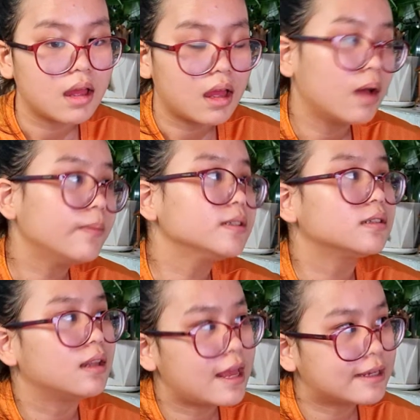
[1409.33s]
how much
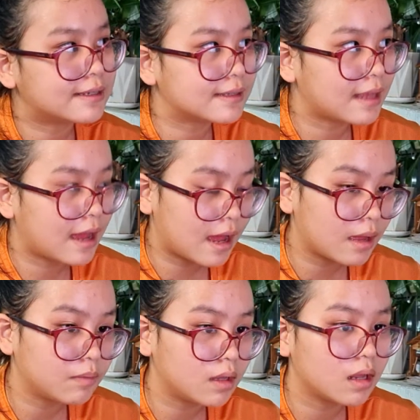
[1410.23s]
less
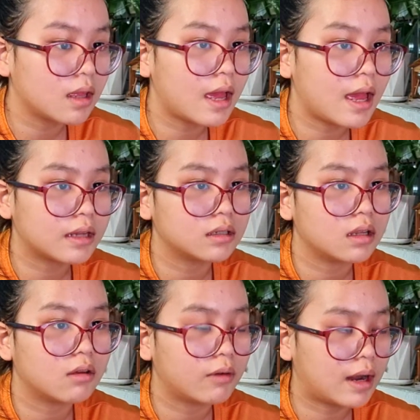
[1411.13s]
time did I
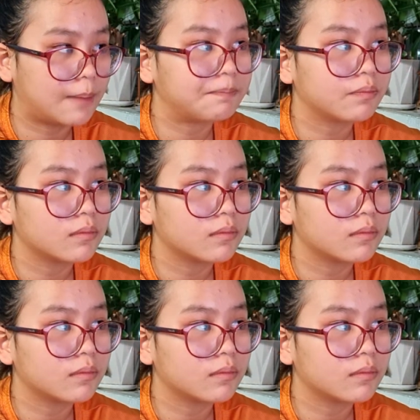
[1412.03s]
actually cram?